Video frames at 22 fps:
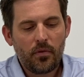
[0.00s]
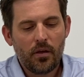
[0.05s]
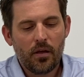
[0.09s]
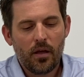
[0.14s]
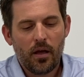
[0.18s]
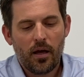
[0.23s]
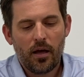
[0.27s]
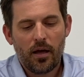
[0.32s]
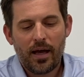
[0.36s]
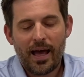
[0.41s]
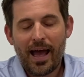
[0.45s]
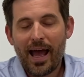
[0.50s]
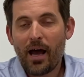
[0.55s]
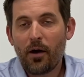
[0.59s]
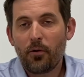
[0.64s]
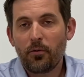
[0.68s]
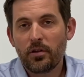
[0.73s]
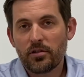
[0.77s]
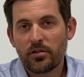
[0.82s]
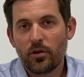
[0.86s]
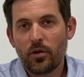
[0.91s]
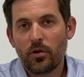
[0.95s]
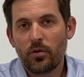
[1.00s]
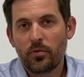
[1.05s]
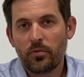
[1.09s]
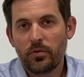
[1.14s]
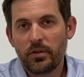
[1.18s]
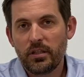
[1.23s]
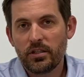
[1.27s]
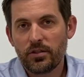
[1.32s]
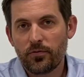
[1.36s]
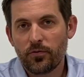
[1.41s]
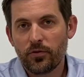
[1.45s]
how this loan
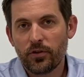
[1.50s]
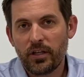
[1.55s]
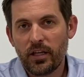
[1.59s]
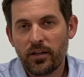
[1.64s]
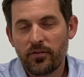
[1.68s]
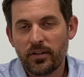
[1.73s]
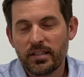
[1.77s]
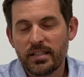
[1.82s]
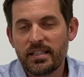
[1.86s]
is forgiven.